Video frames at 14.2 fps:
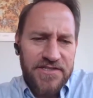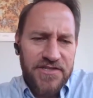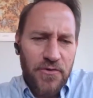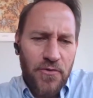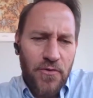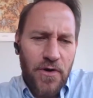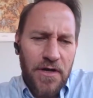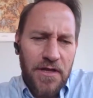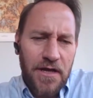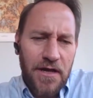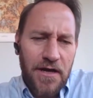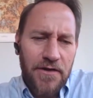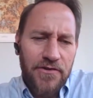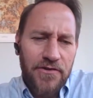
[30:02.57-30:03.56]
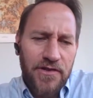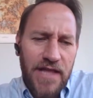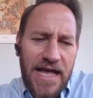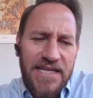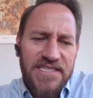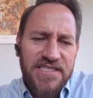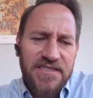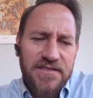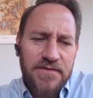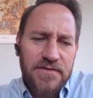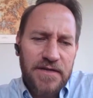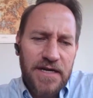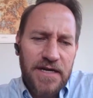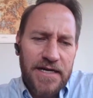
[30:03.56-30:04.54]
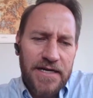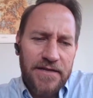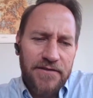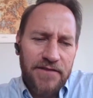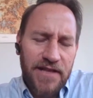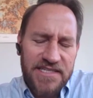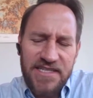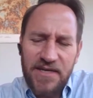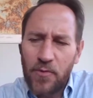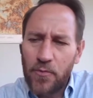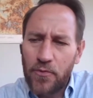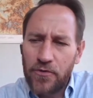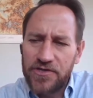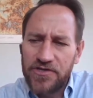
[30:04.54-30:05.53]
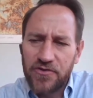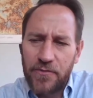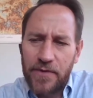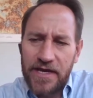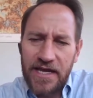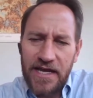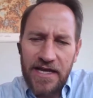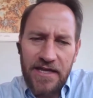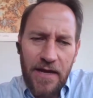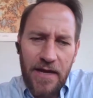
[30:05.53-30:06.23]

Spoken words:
So on the last couple of points you're making,